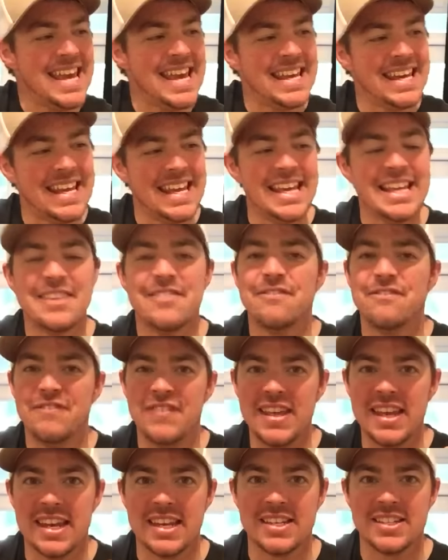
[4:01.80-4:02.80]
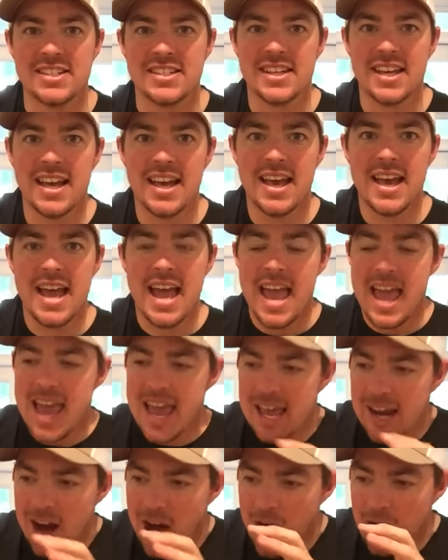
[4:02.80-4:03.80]
it is finished.
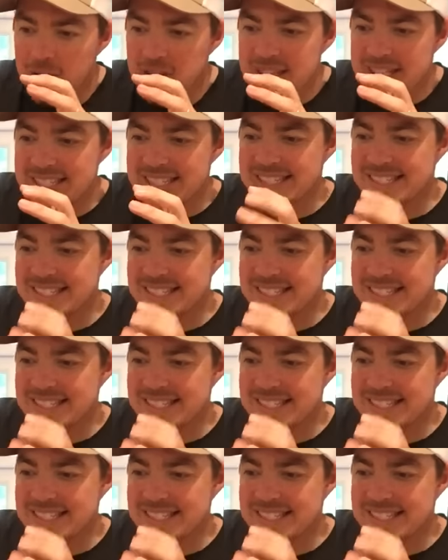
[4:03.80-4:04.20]
And all this